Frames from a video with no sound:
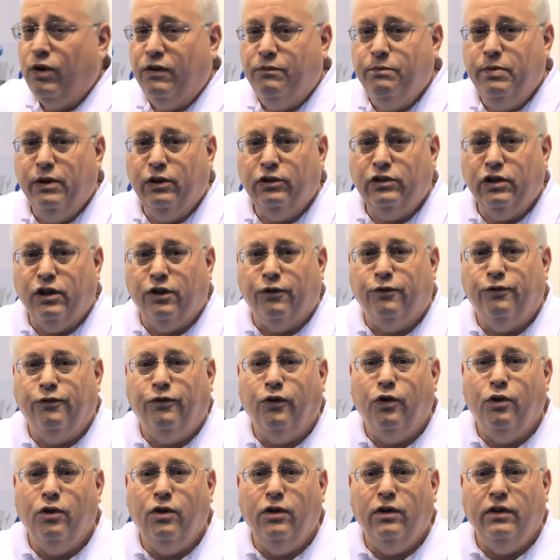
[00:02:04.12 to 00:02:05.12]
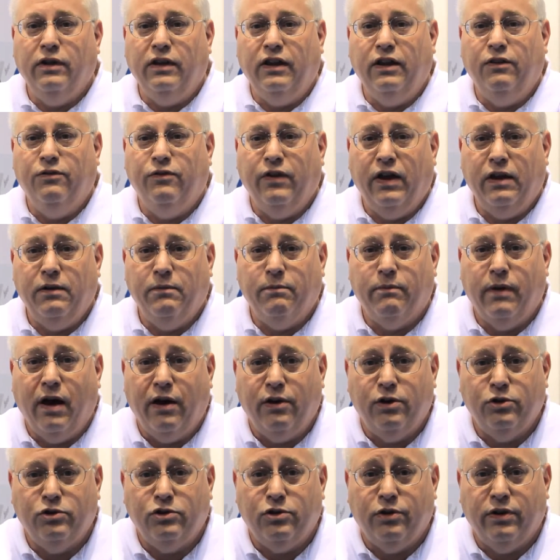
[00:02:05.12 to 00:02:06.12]
We built in a full event
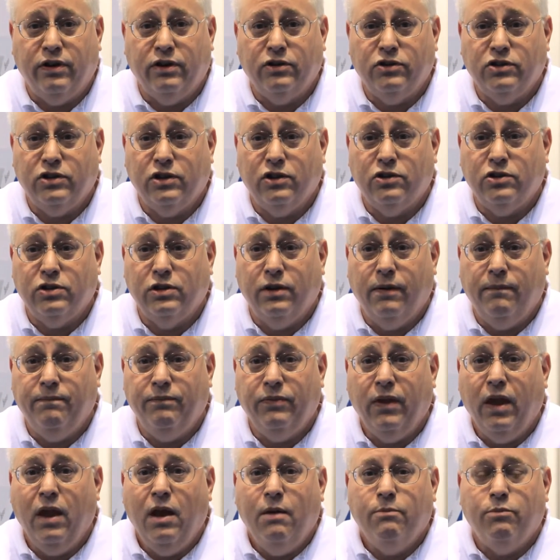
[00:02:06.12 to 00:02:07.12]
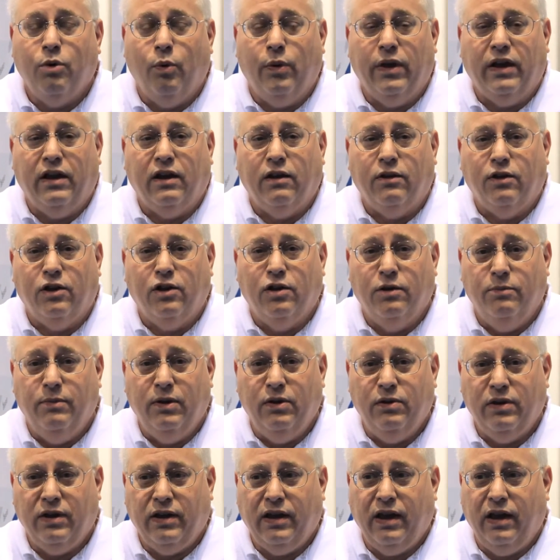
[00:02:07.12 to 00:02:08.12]
monitoring system where we can
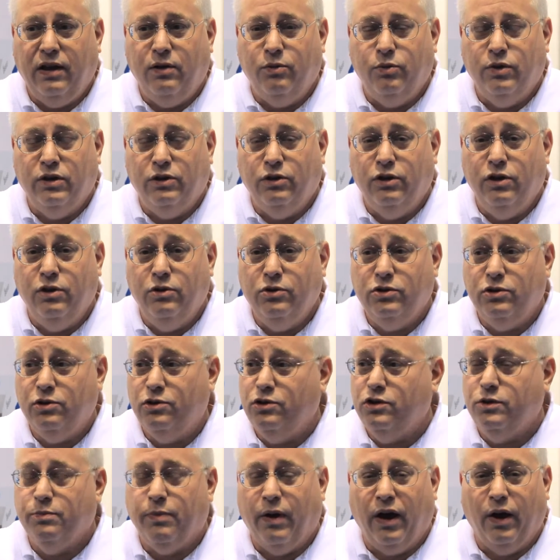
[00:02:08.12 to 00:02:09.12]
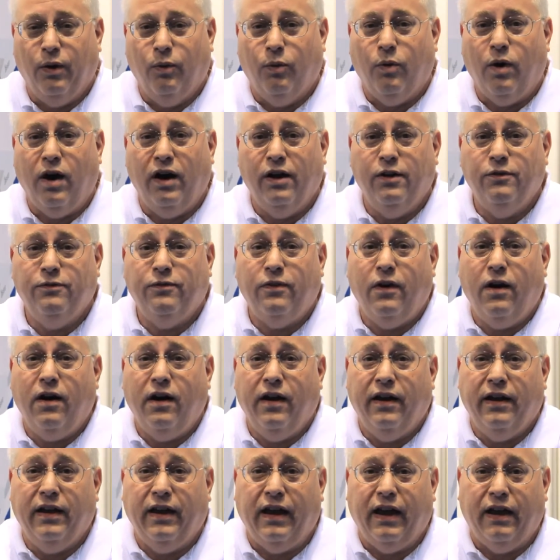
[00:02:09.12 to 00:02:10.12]
communicate with users by
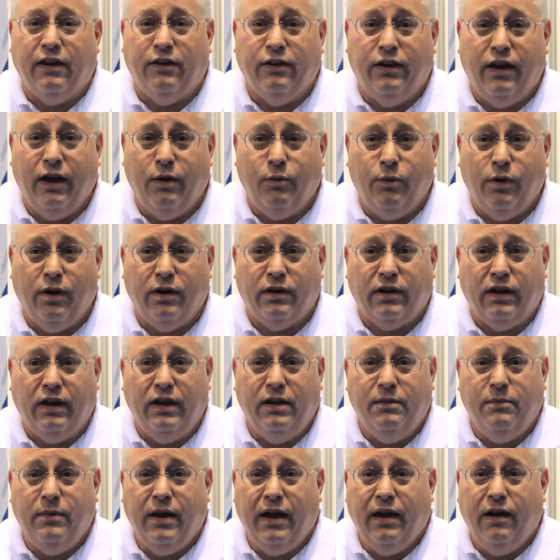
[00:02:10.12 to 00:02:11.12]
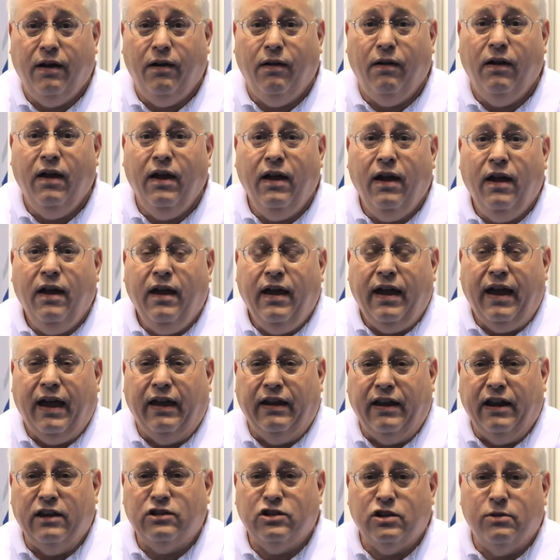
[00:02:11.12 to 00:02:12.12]
Wi-Fi and network email
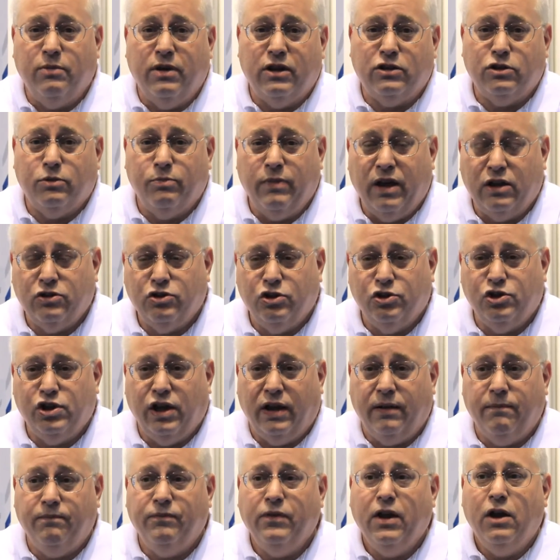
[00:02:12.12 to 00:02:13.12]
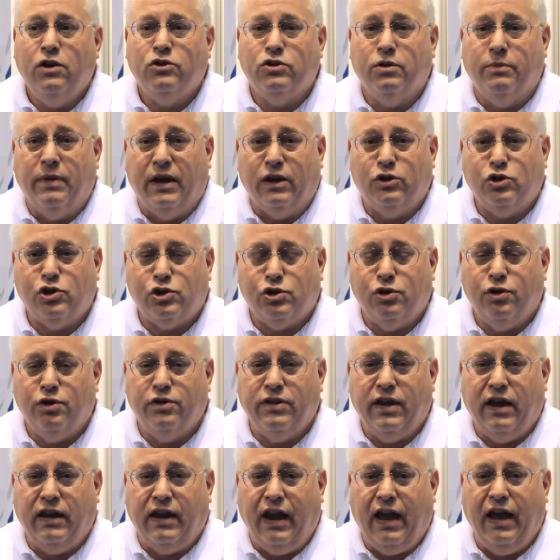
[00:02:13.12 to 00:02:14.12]
and SMS messaging to make sure
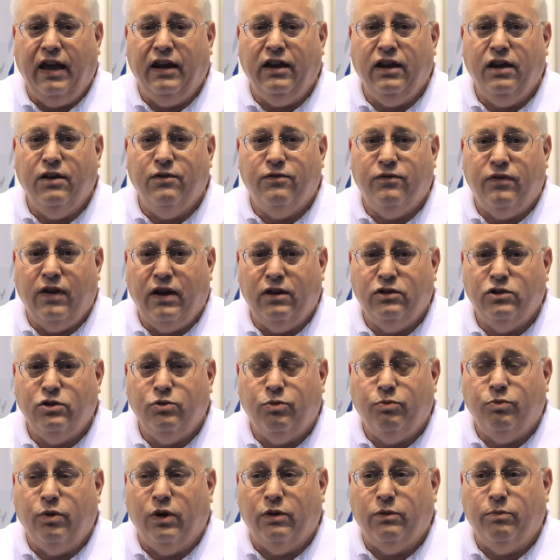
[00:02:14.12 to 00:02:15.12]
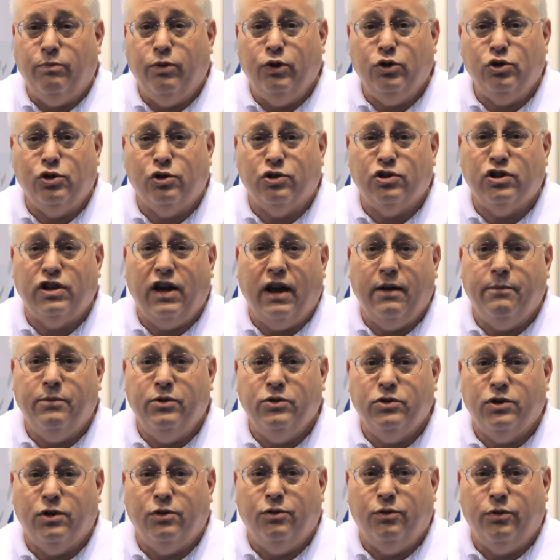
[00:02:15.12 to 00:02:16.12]
that any events that put your
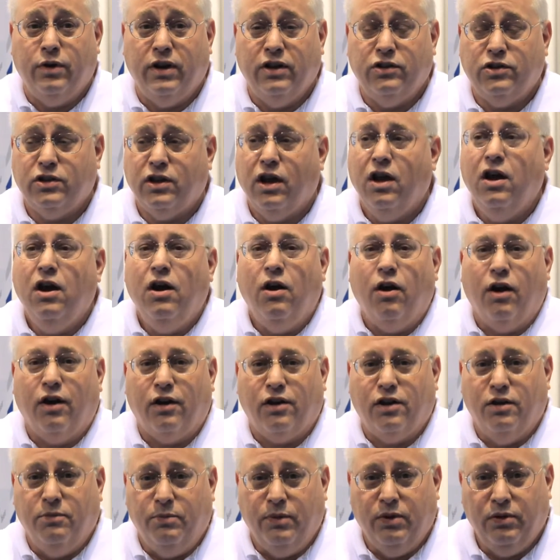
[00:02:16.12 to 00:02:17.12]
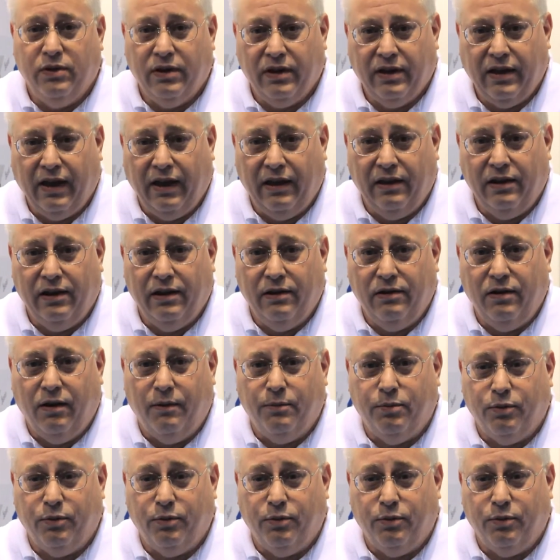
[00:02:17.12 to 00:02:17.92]
samples at risk are communicated